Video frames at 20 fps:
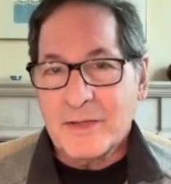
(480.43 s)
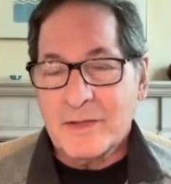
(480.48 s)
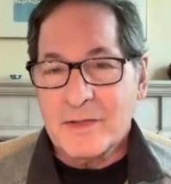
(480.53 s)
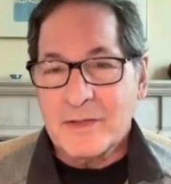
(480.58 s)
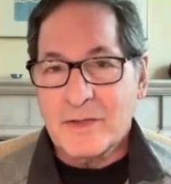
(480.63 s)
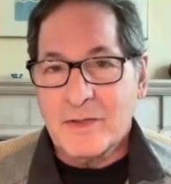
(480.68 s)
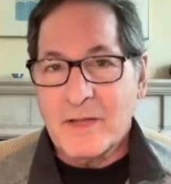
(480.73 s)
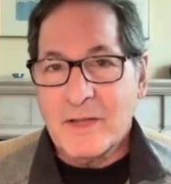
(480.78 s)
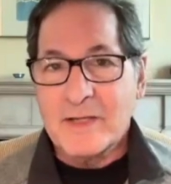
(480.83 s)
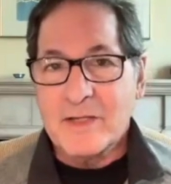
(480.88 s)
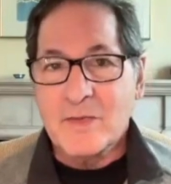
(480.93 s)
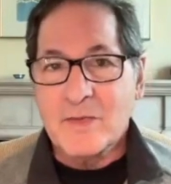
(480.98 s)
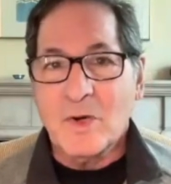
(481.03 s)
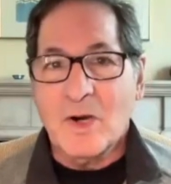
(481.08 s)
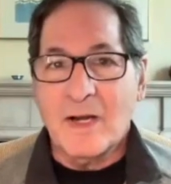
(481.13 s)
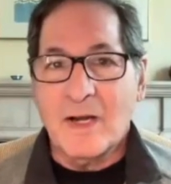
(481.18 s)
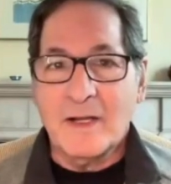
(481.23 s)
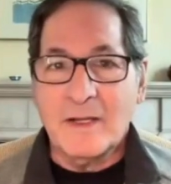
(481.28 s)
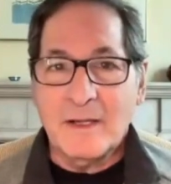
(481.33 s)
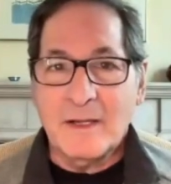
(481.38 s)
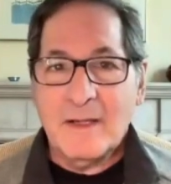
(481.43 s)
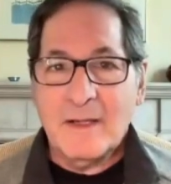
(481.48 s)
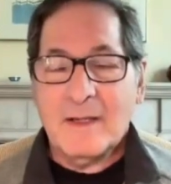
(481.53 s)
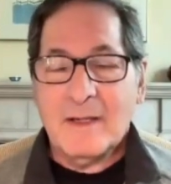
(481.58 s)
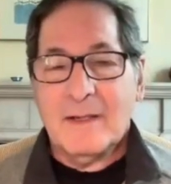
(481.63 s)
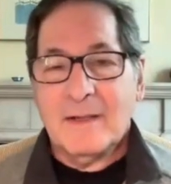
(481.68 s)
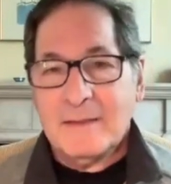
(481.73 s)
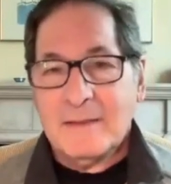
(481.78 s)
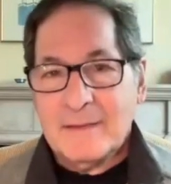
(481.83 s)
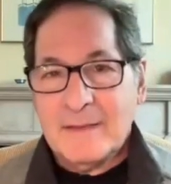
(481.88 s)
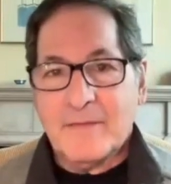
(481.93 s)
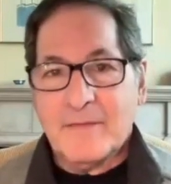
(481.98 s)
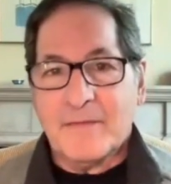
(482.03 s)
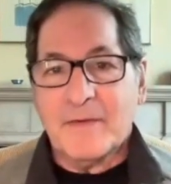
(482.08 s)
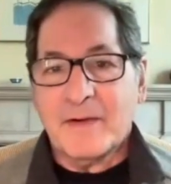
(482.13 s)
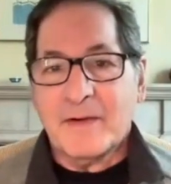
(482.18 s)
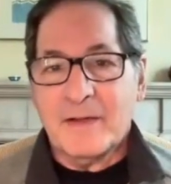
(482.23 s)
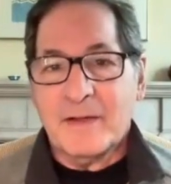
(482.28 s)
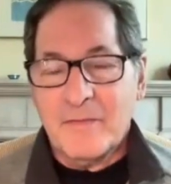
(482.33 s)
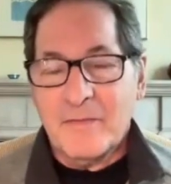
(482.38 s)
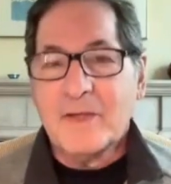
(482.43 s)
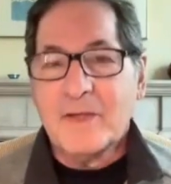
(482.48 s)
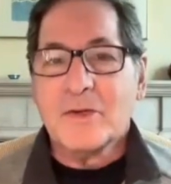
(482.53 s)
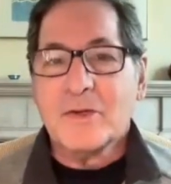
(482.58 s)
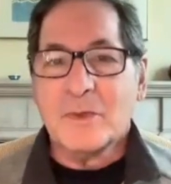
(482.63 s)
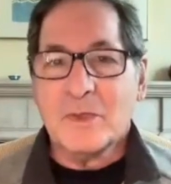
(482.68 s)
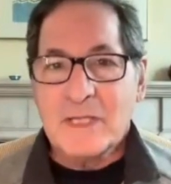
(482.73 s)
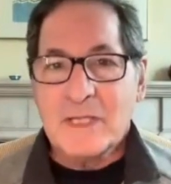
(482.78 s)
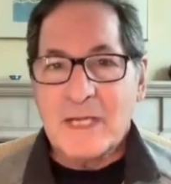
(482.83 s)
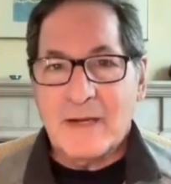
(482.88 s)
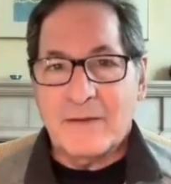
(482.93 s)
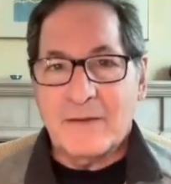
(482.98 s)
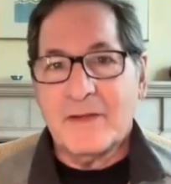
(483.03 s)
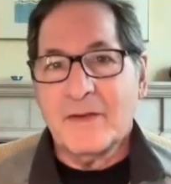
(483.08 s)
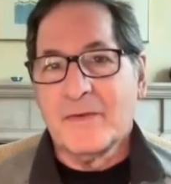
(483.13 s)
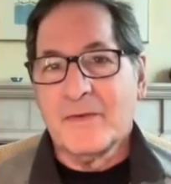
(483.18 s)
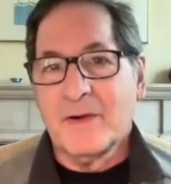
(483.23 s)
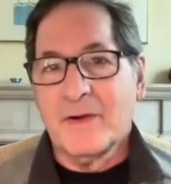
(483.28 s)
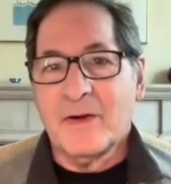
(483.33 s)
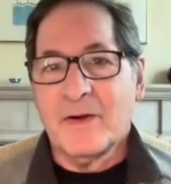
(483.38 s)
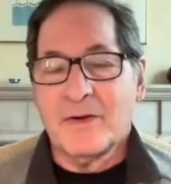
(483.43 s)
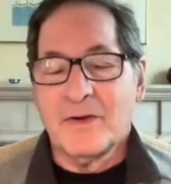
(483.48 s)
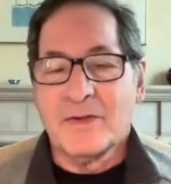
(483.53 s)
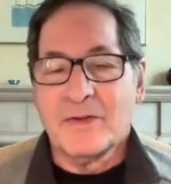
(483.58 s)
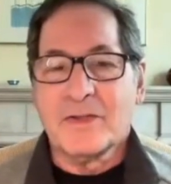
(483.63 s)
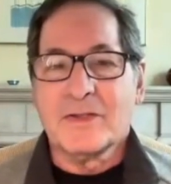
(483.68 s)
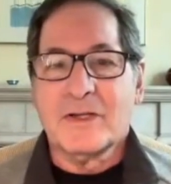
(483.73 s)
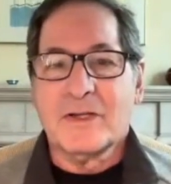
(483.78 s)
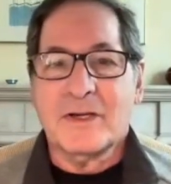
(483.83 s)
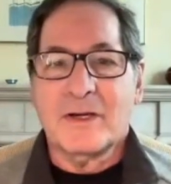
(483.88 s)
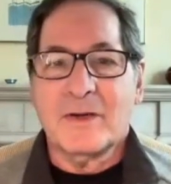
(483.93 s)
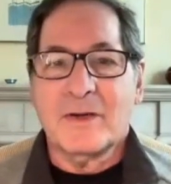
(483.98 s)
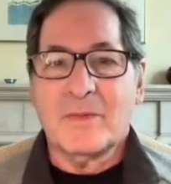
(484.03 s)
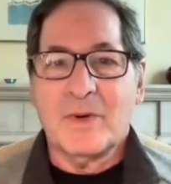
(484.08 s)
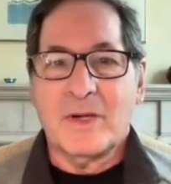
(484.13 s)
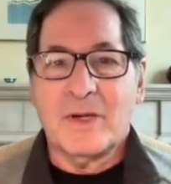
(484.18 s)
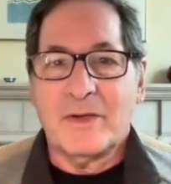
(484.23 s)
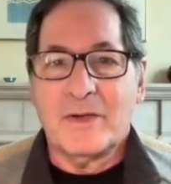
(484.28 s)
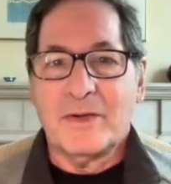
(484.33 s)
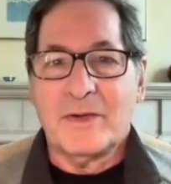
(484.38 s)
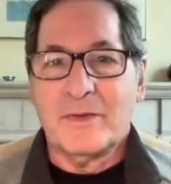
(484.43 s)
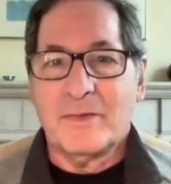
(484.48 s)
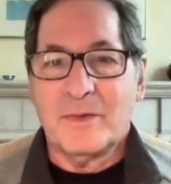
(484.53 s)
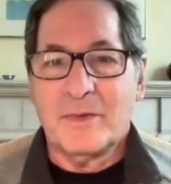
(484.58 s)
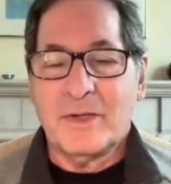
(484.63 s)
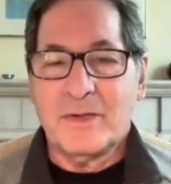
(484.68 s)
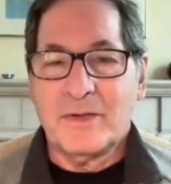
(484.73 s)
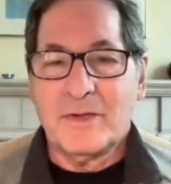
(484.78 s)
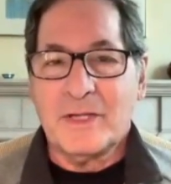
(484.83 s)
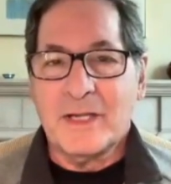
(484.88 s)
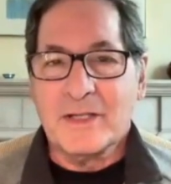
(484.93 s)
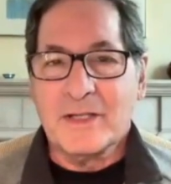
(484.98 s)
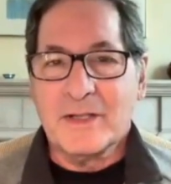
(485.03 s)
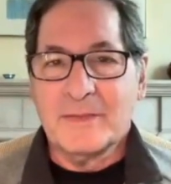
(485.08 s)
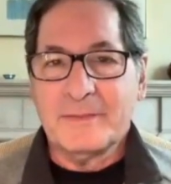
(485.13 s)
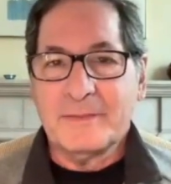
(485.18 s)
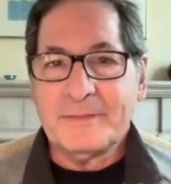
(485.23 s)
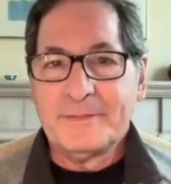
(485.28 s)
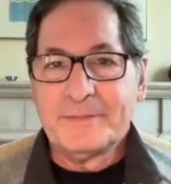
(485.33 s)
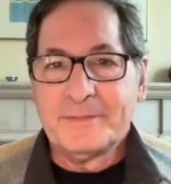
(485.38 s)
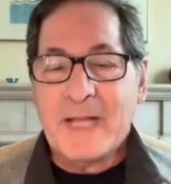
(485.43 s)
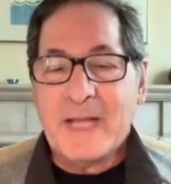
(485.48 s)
And so that's why different individuals have different odors when you test them.